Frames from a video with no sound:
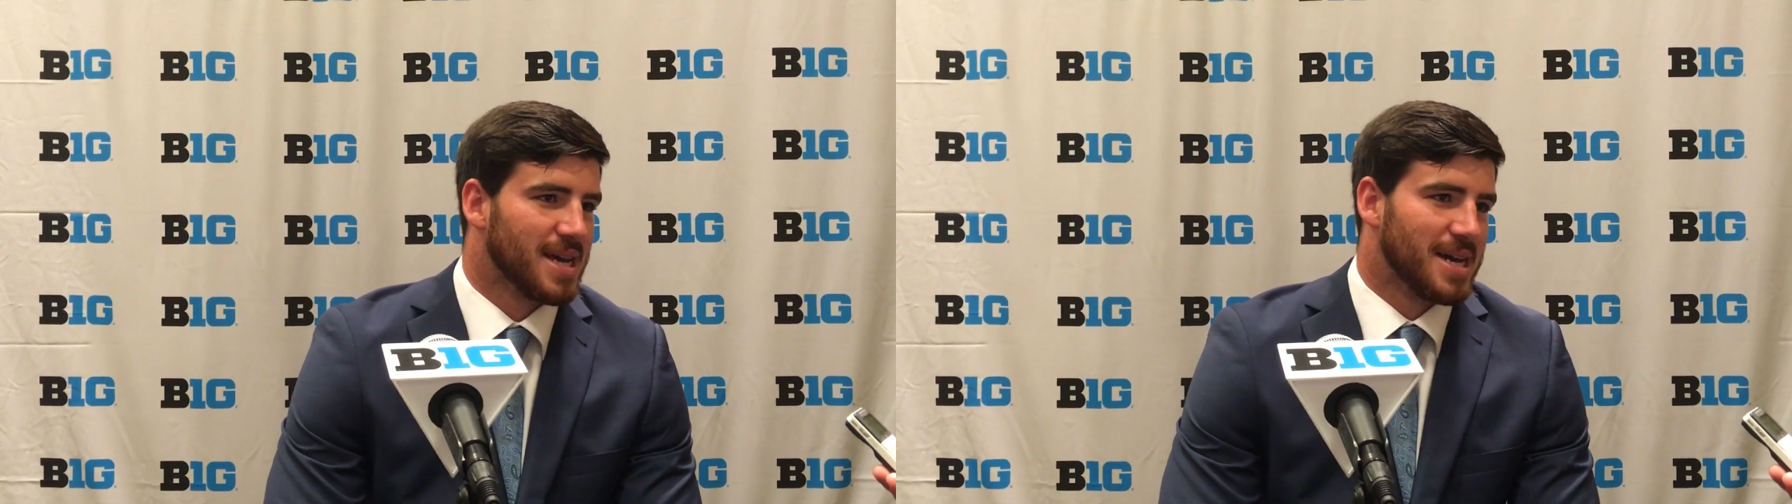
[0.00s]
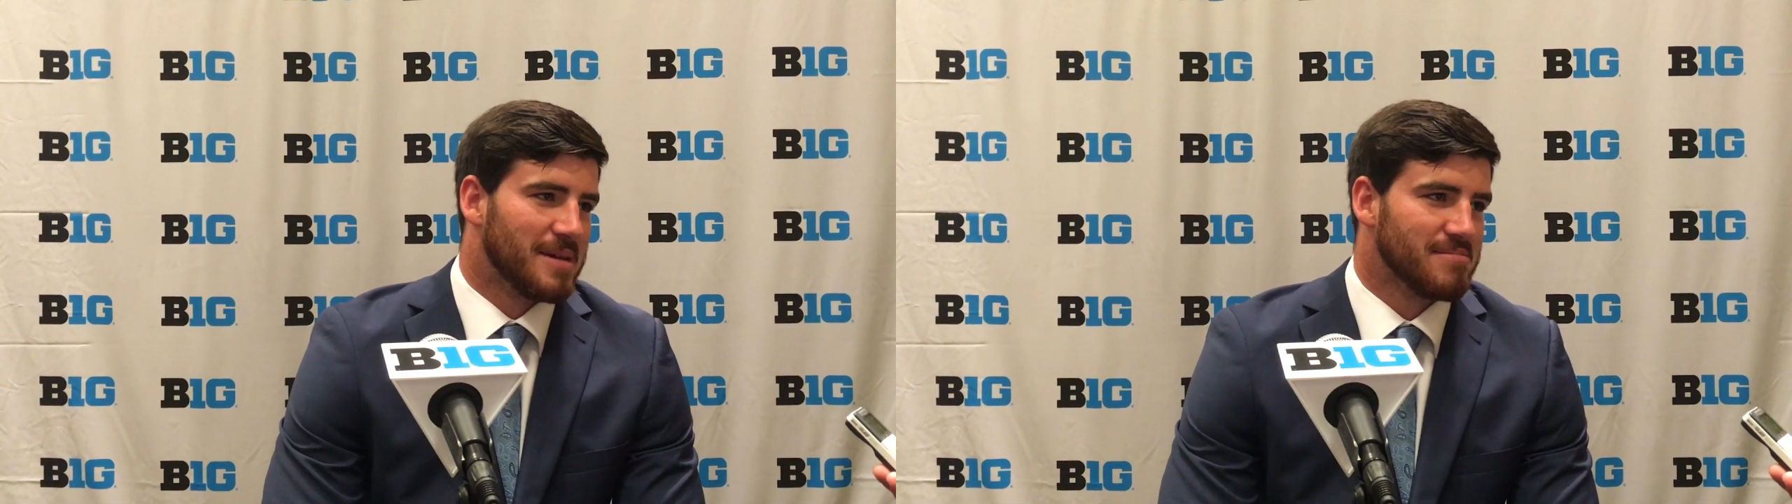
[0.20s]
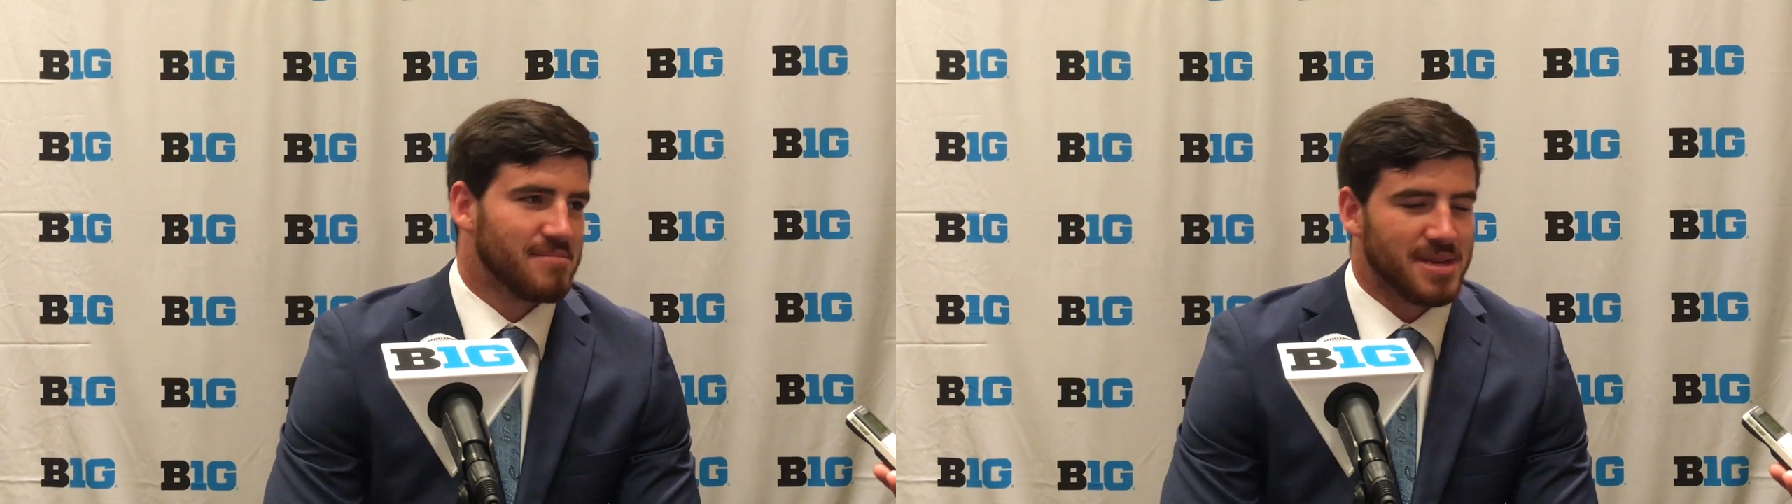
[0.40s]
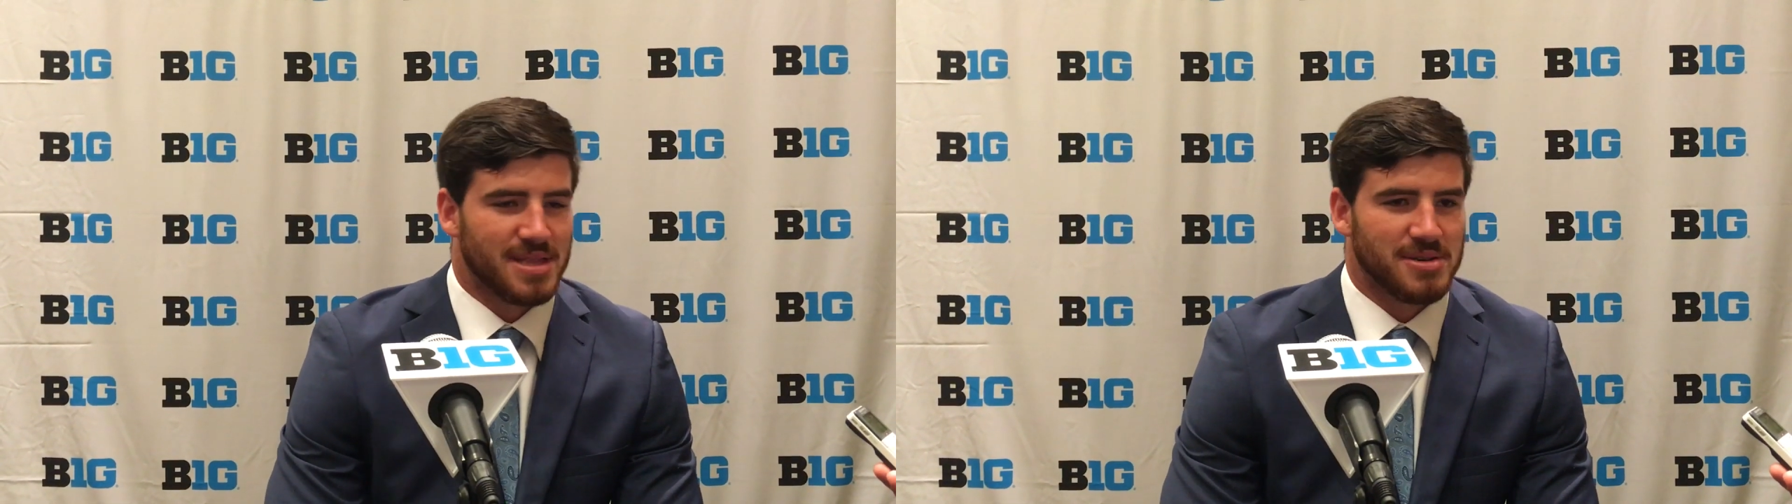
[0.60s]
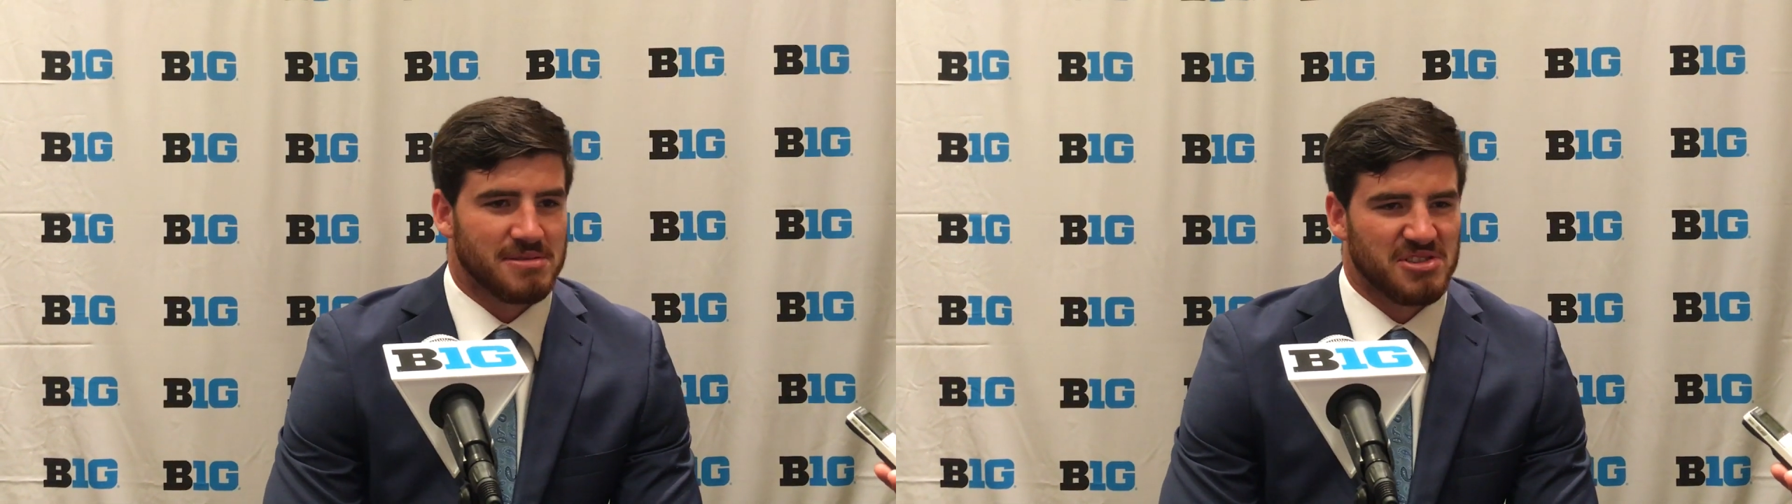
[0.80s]
Um, but
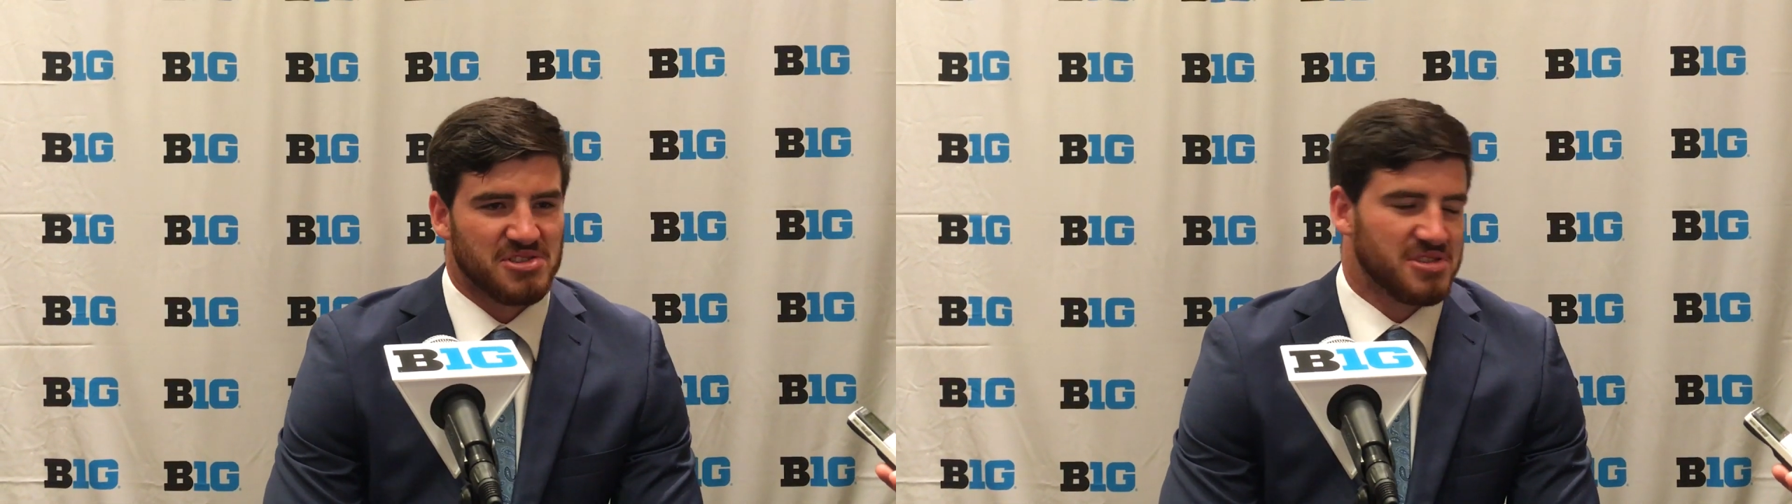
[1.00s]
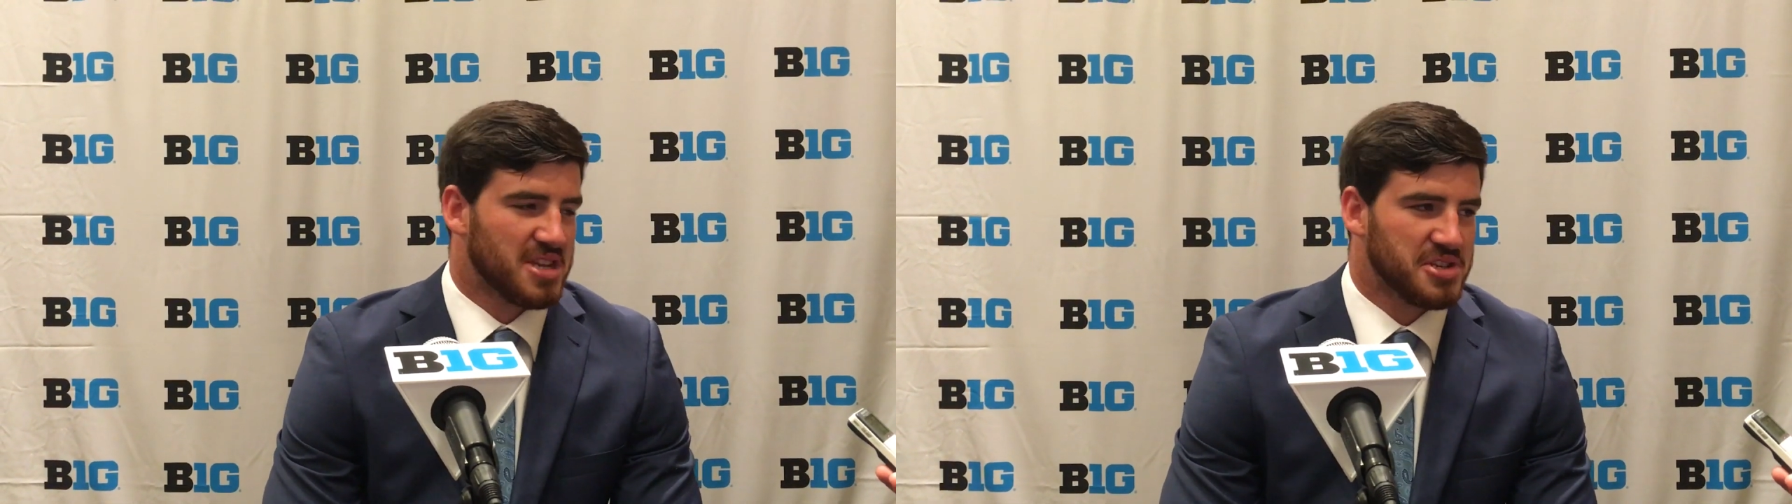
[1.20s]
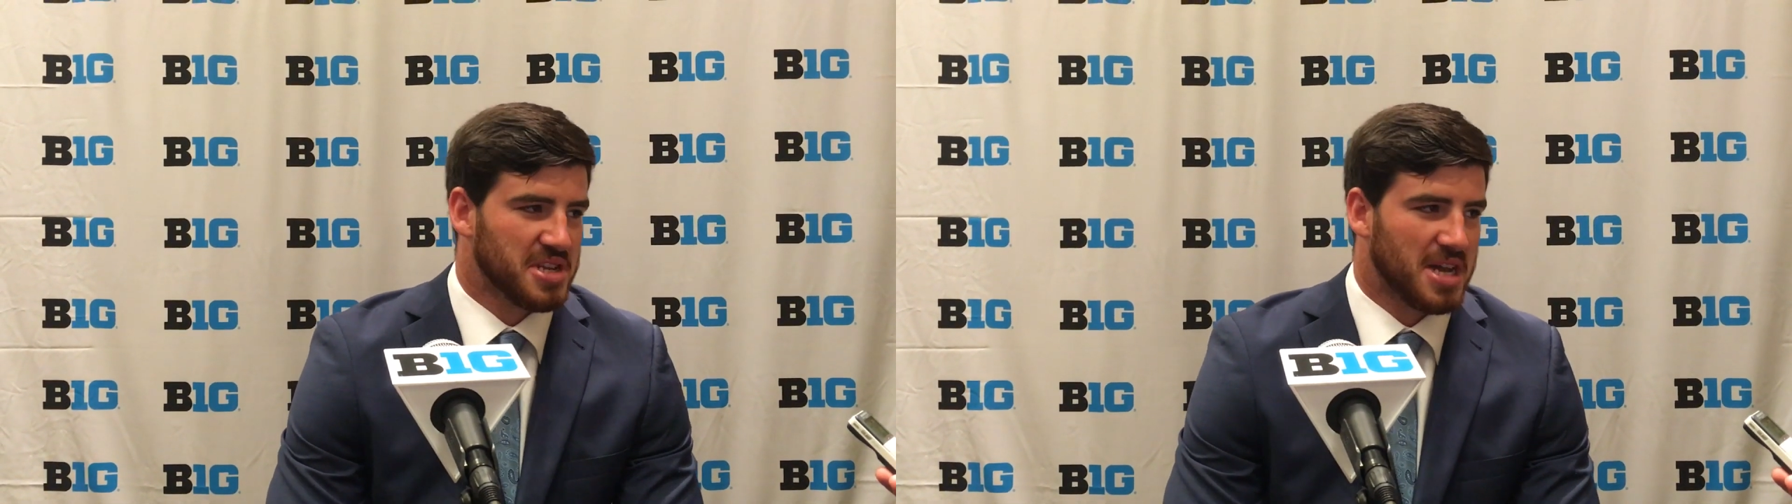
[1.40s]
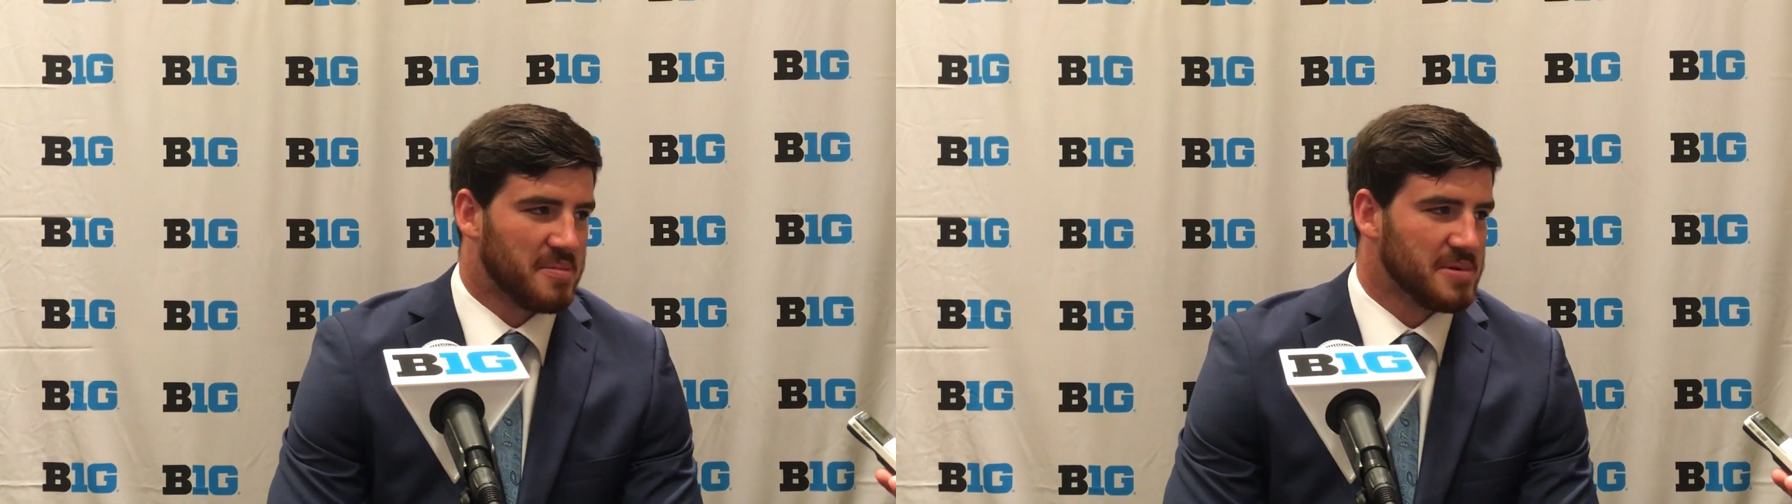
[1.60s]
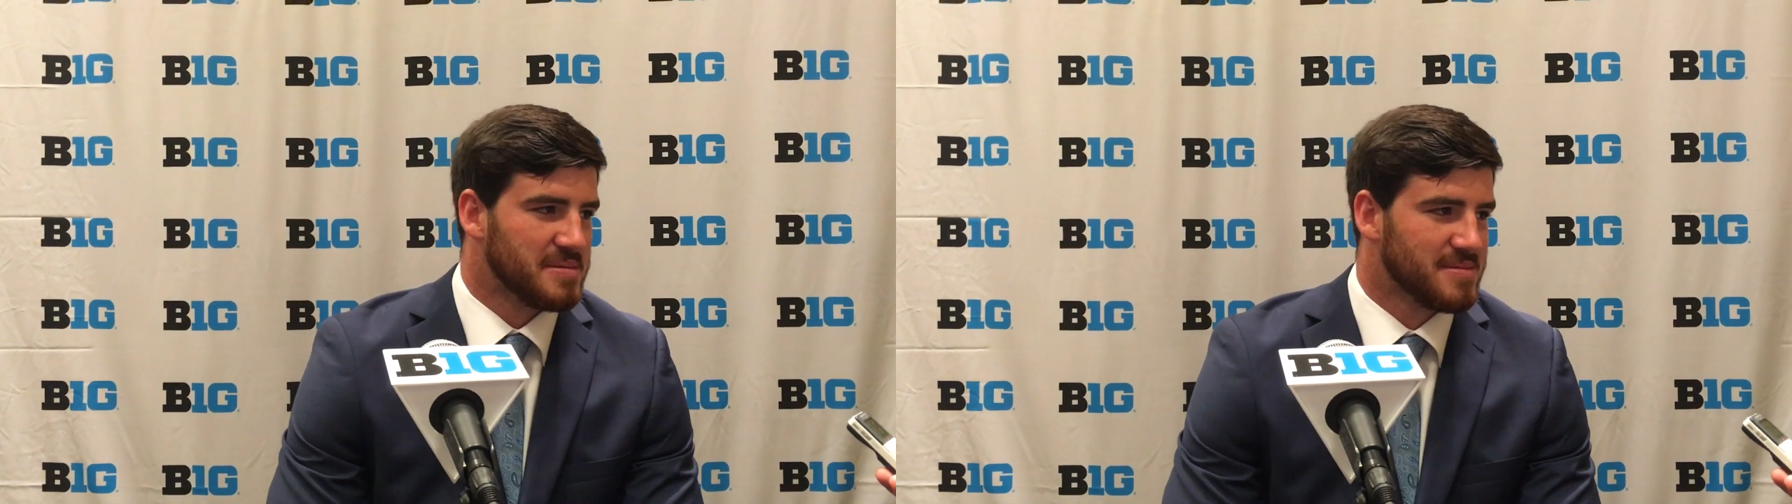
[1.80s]
there's just just a couple.